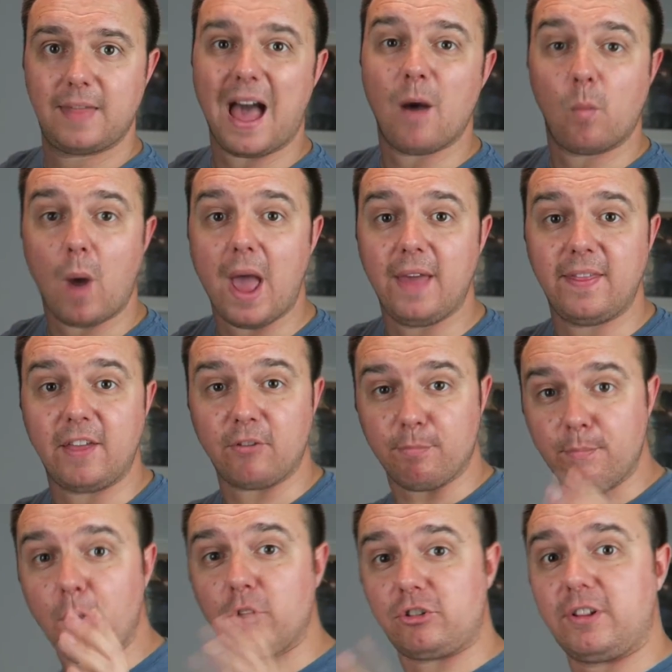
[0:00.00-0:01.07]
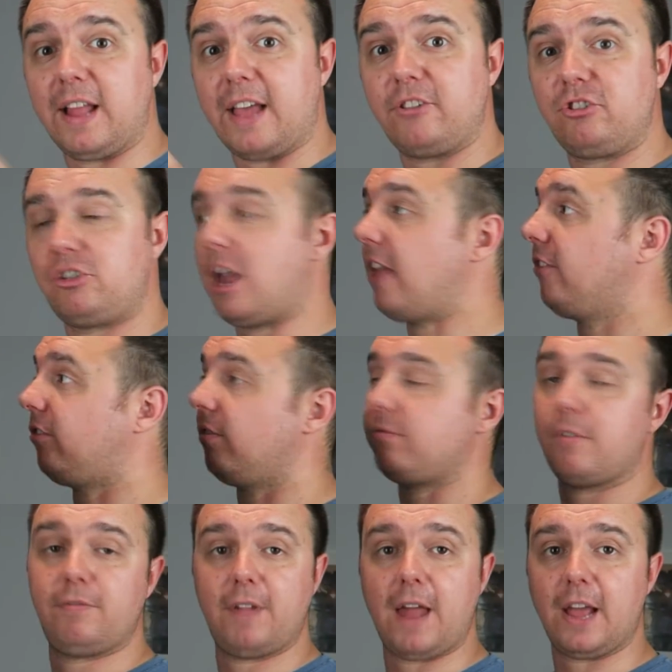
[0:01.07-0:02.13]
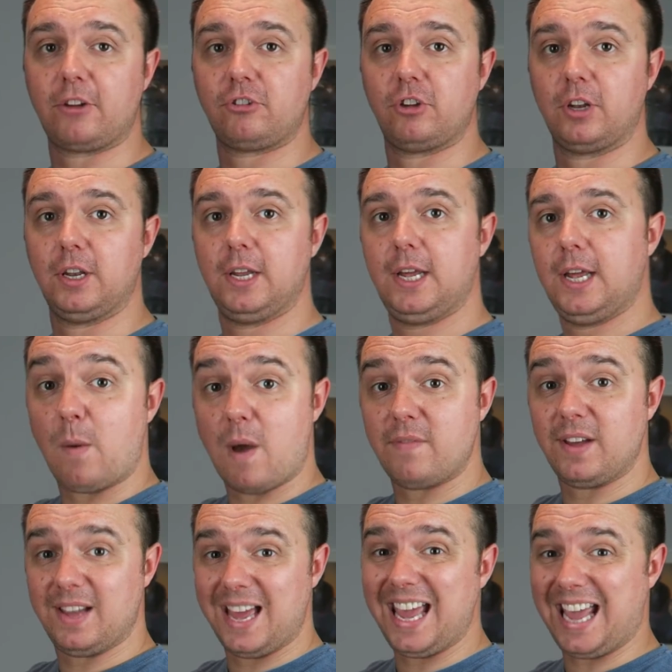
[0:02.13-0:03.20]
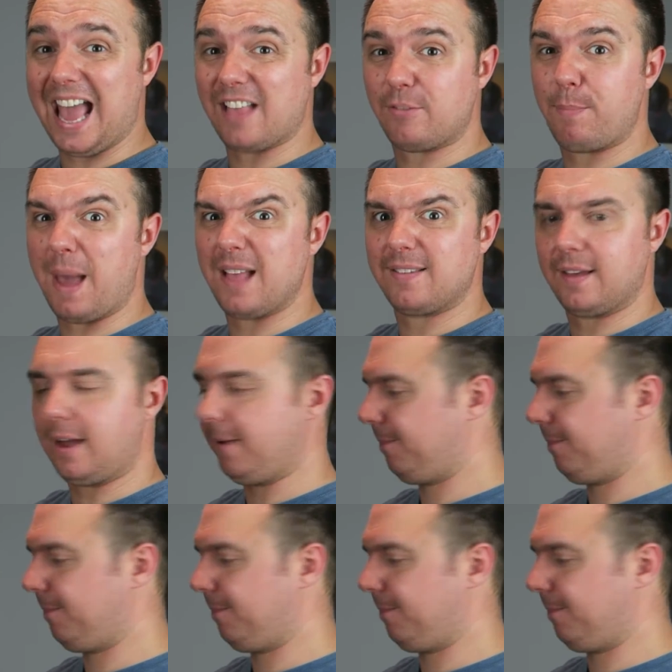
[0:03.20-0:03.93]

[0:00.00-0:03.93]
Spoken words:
That way, there's much less chance of reflection. However, it gets better.